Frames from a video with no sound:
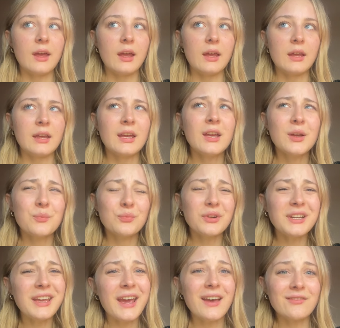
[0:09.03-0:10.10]
a
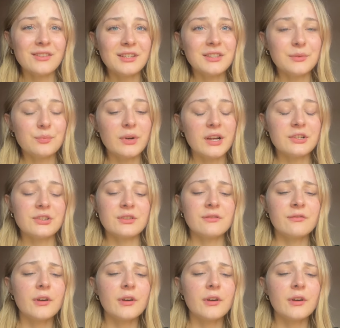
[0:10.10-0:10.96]
pretty heavy depression,